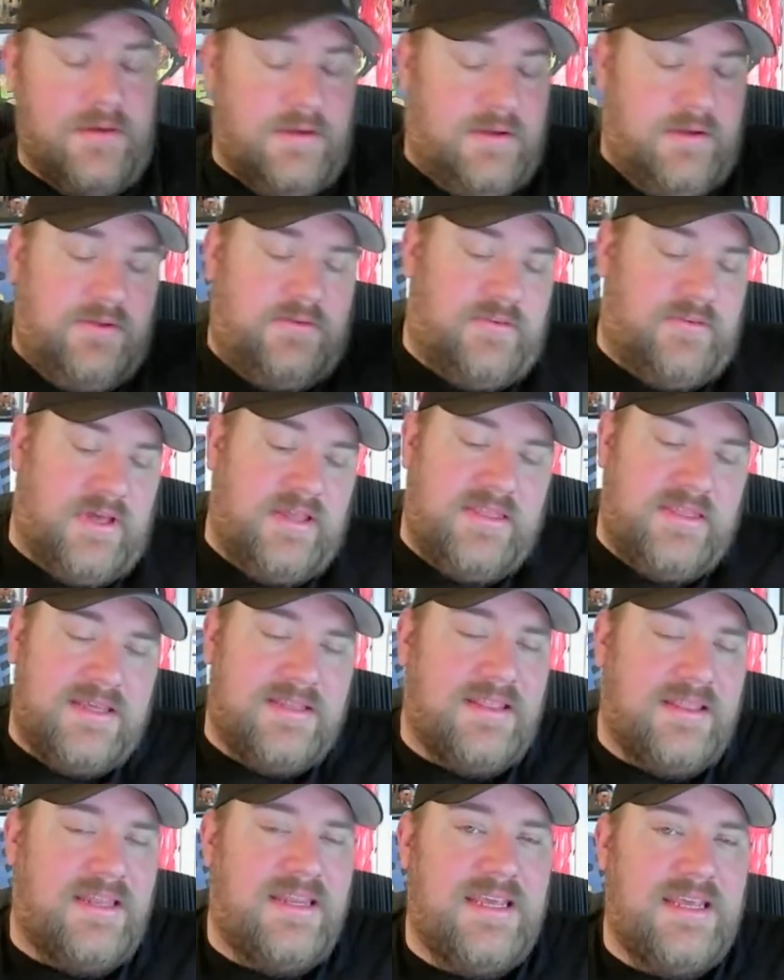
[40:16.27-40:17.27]
So I think
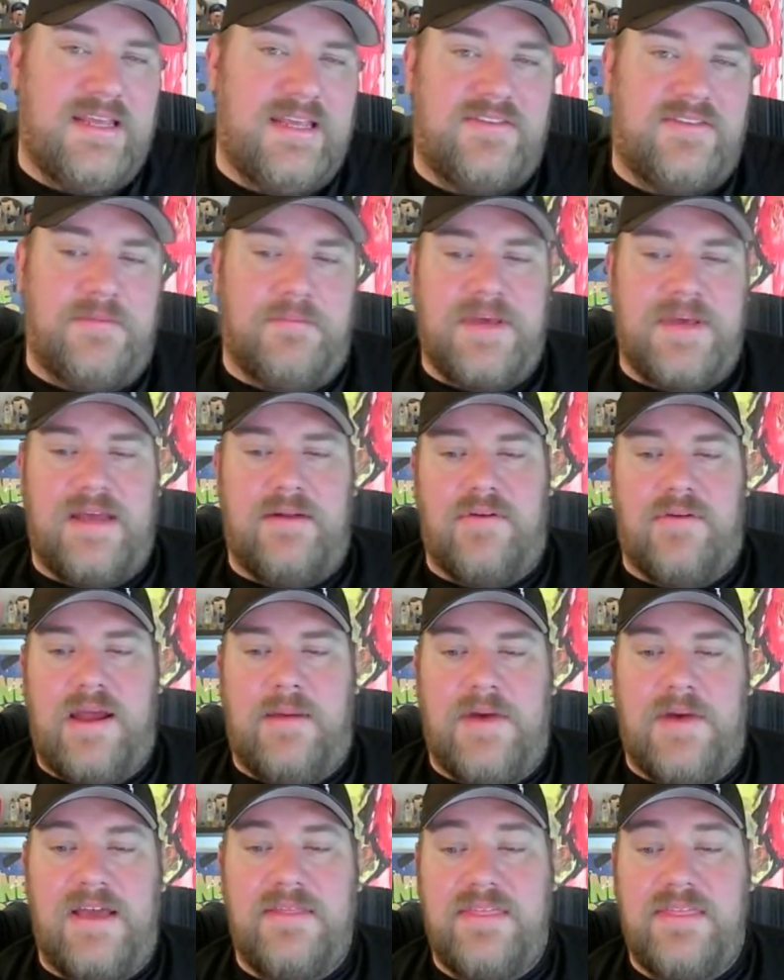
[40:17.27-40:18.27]
that he gets a bad rap.
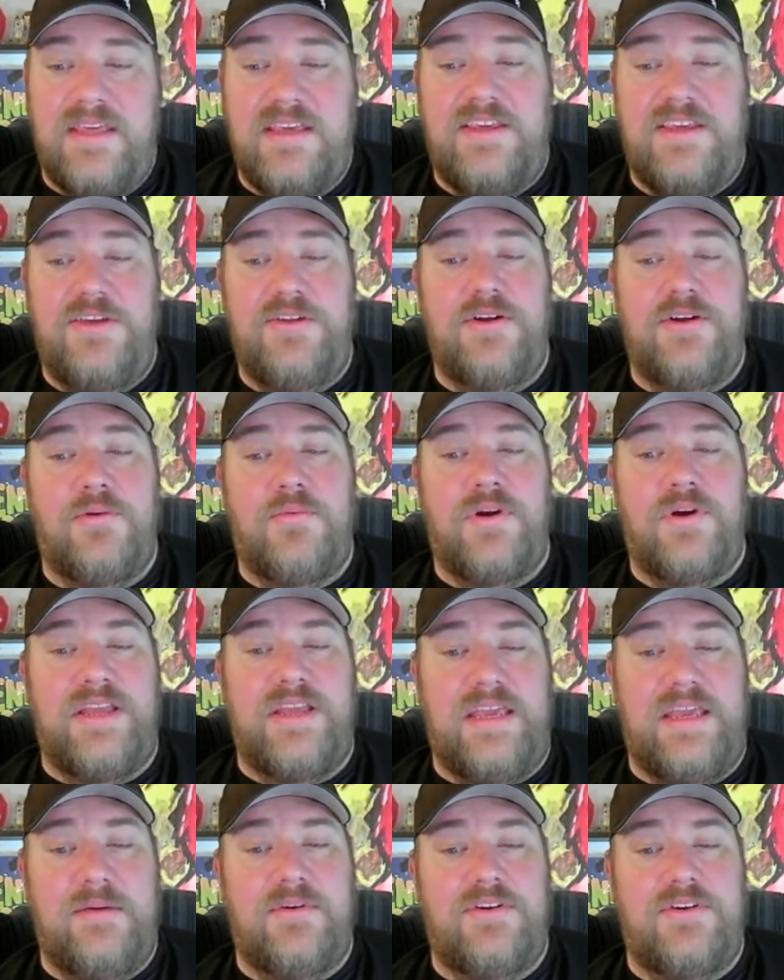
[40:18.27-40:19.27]
I think, you know, where
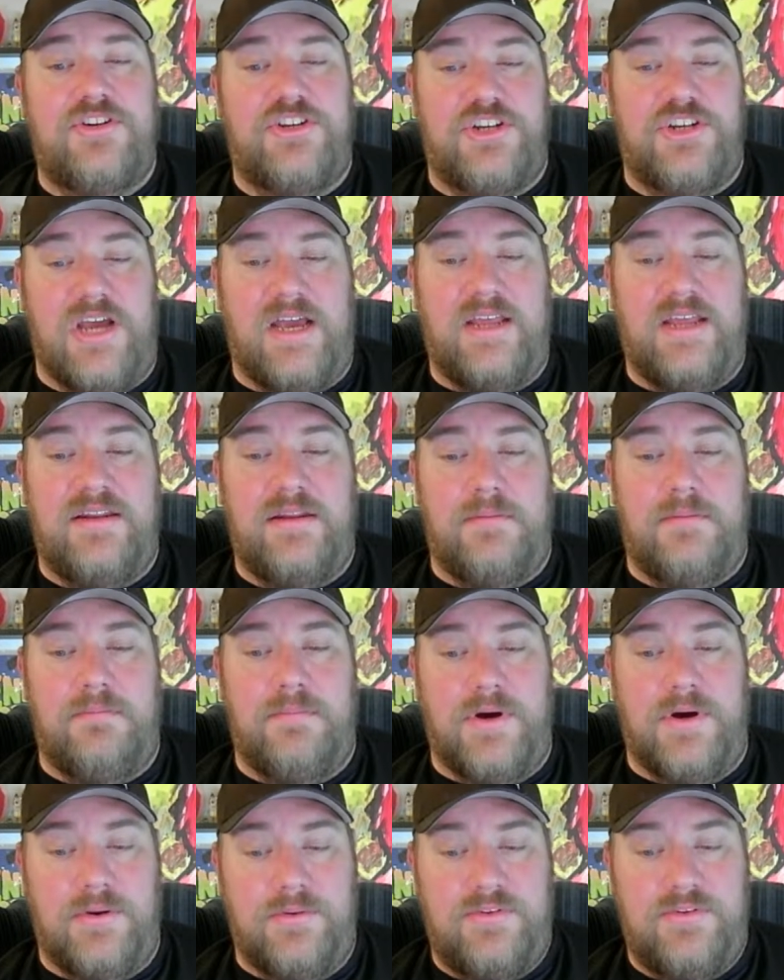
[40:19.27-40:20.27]
he would shine the
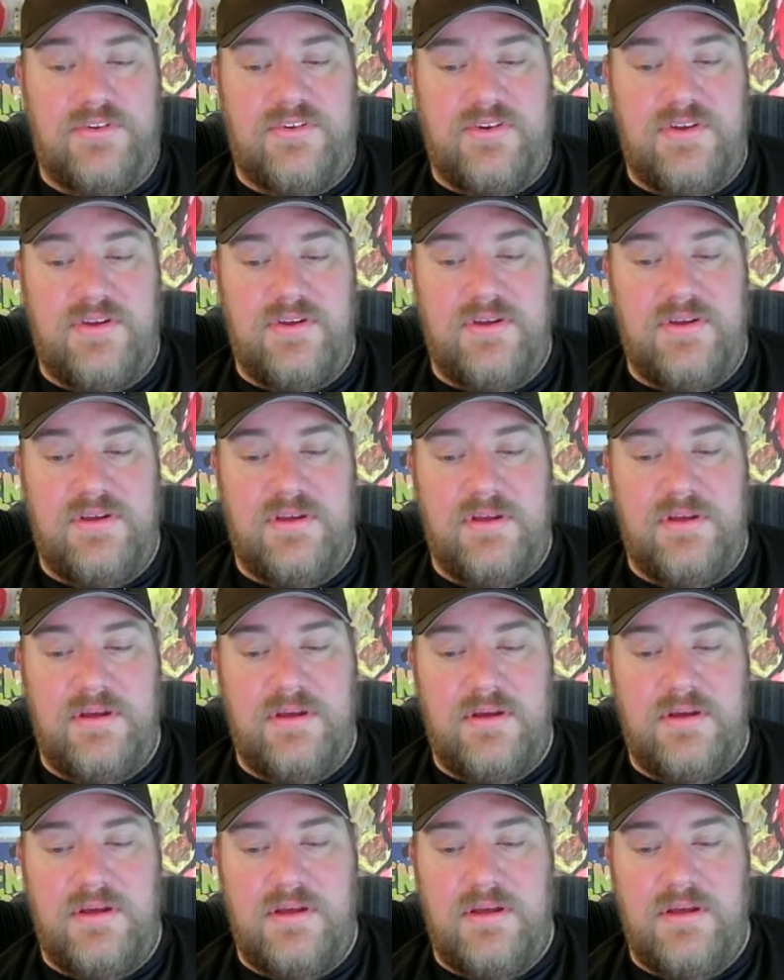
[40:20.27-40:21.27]
most.
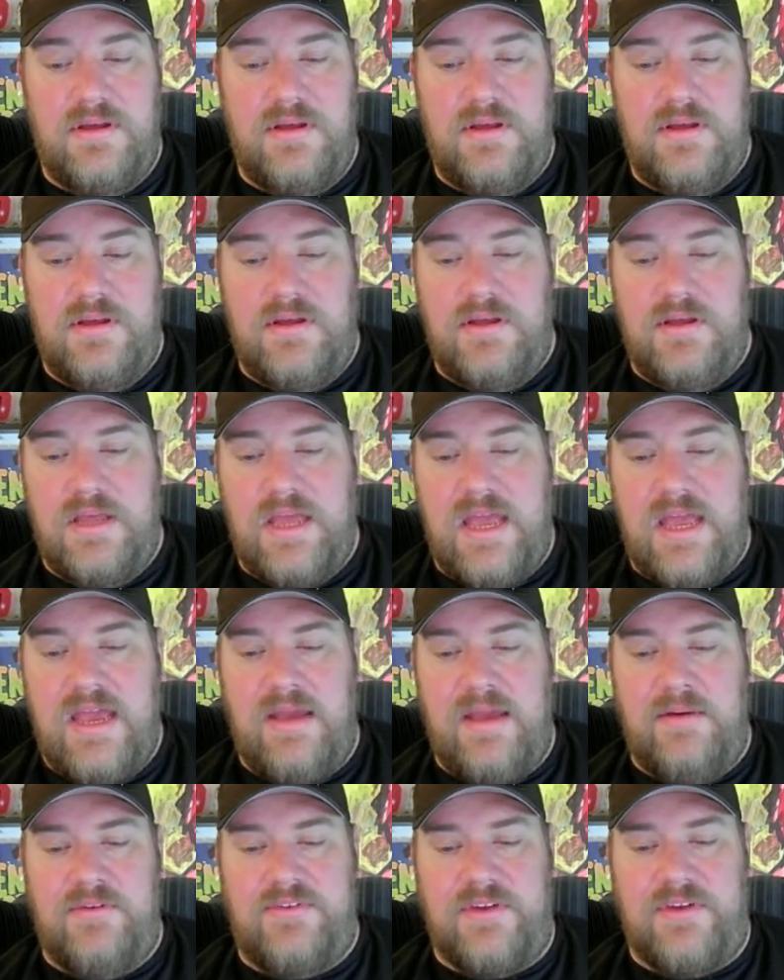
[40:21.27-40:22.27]

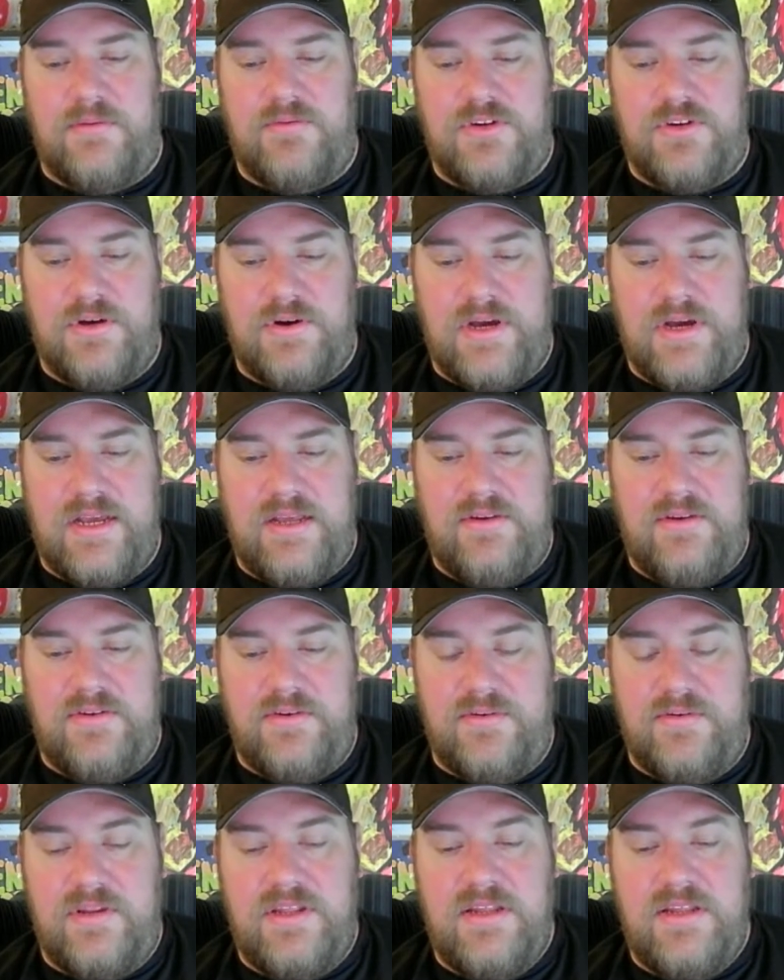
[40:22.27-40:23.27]
Hey, what's up, Joe? How you
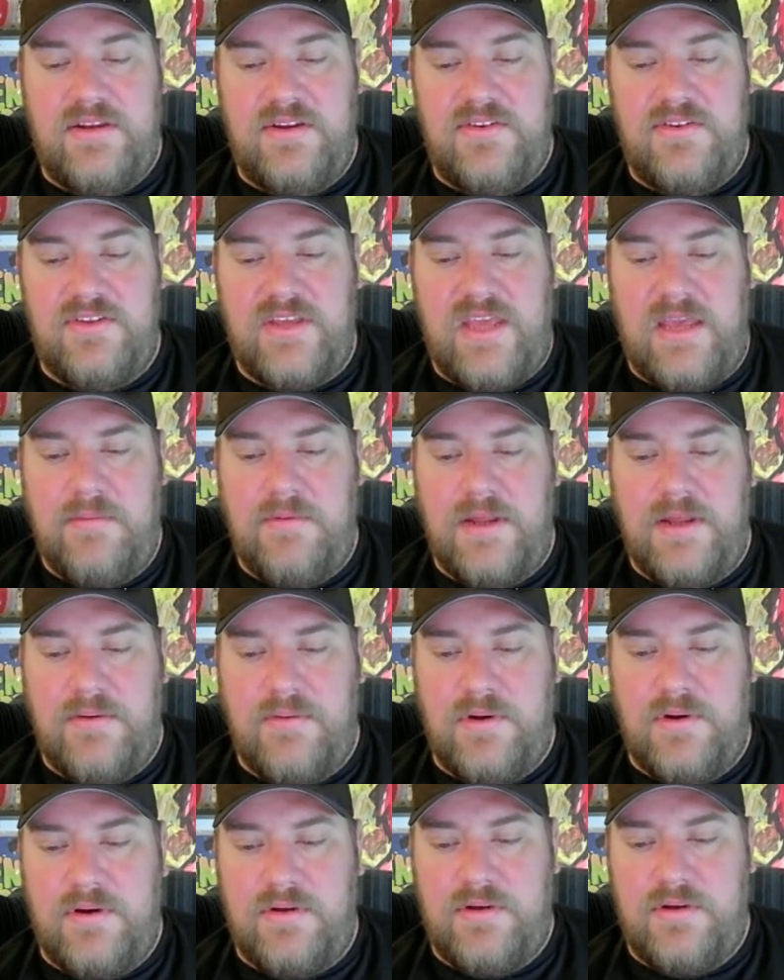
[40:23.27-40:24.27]
doing? The India Escape
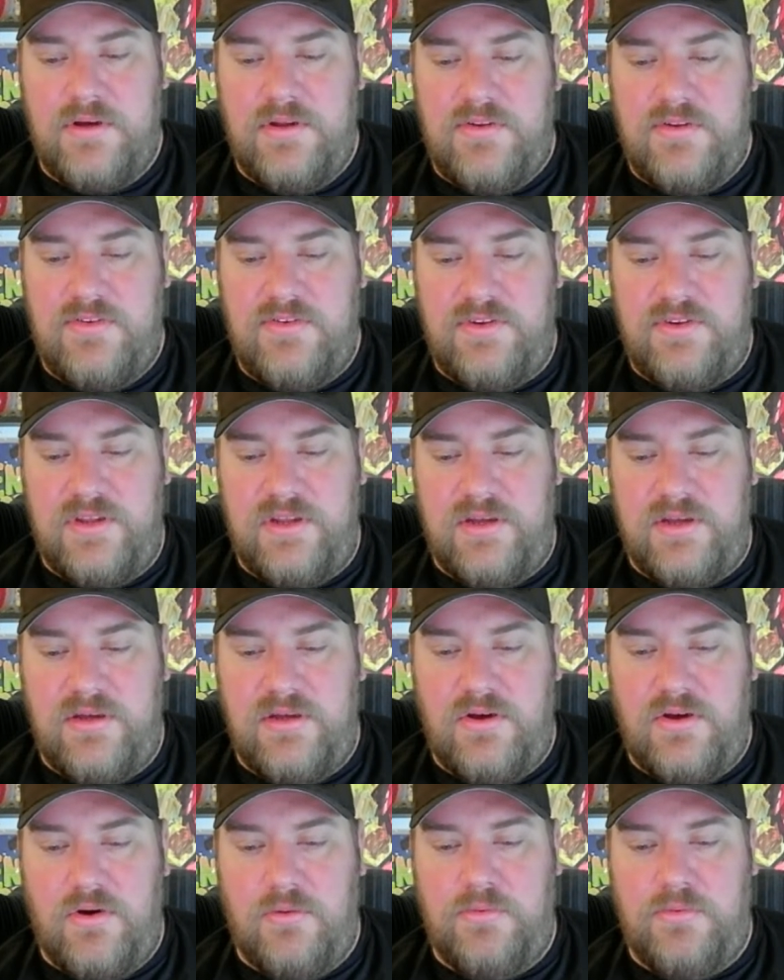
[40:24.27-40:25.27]
Network. Good to see you.
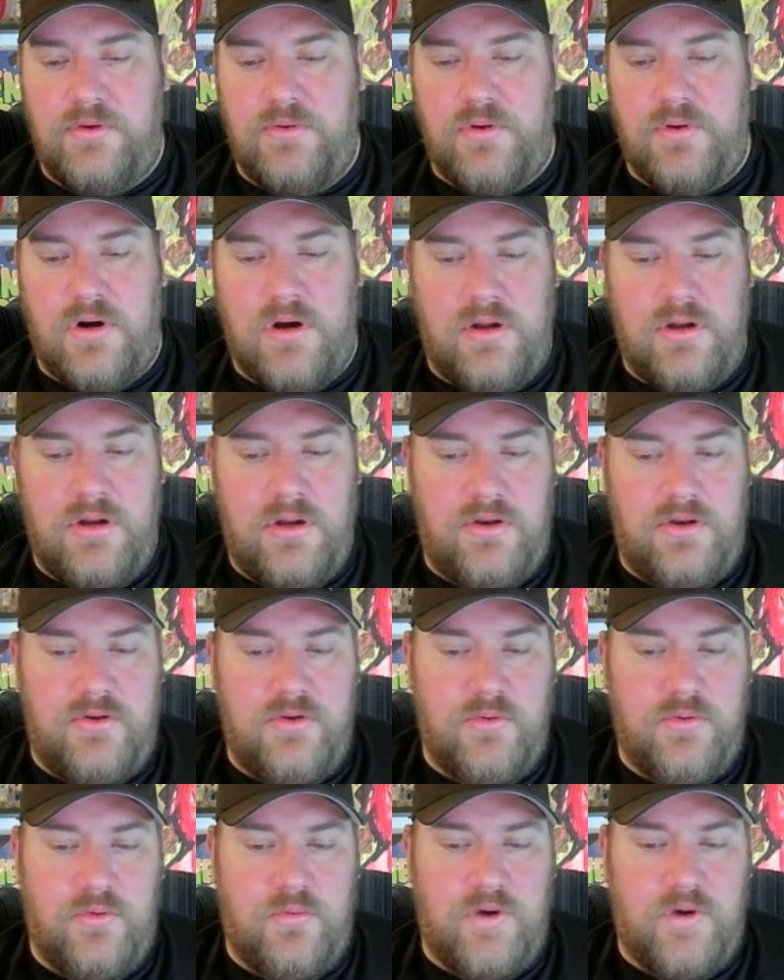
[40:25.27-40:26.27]
Hope you are all
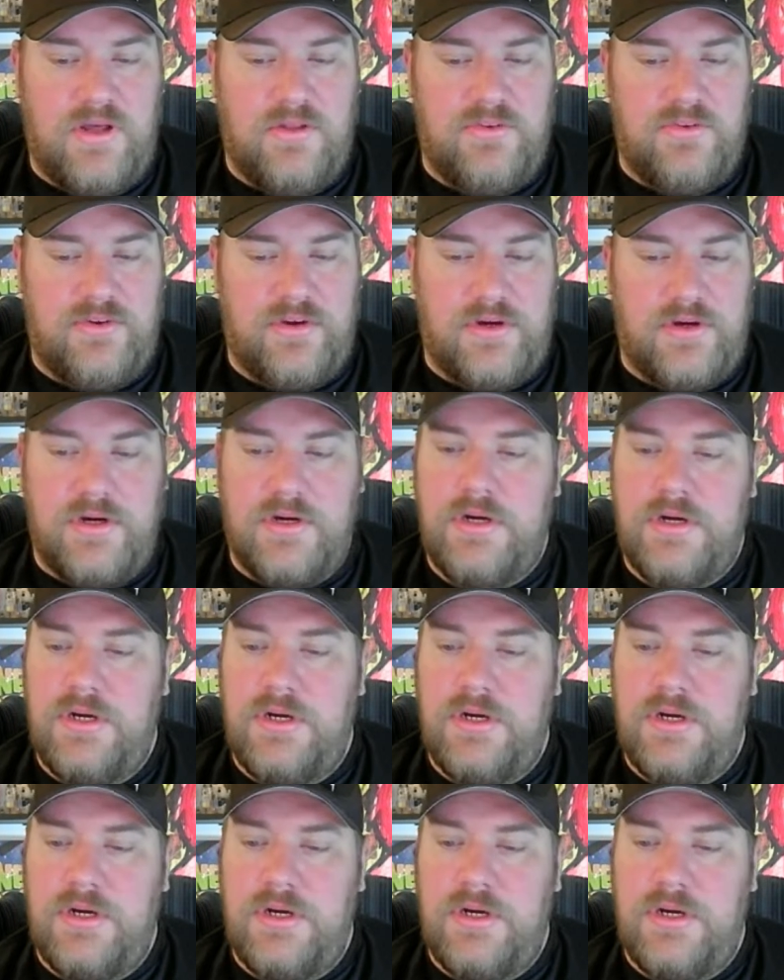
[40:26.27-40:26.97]
doing well, sir.